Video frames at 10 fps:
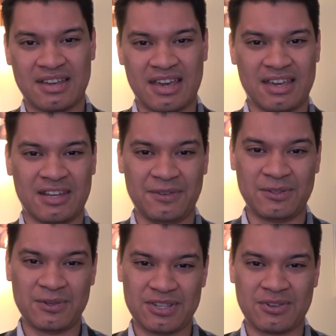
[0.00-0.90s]
And if you
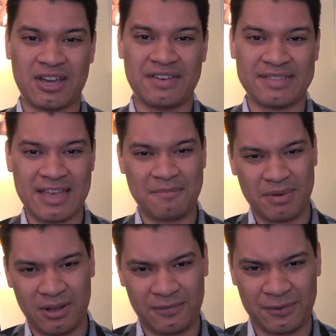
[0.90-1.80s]
do subscribe, hit that
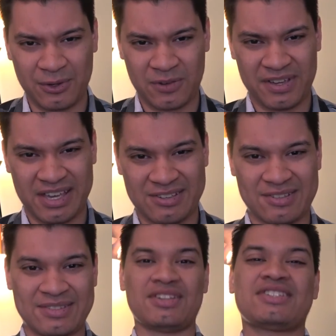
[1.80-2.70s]
bell for
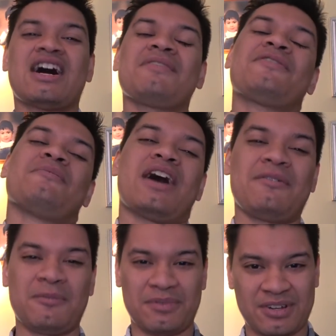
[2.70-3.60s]
notifications. So this is Javi from
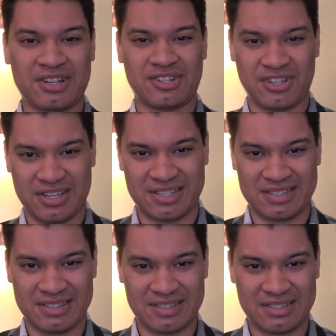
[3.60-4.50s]
Javi
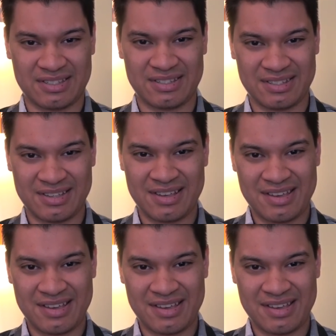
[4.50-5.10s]
Productions.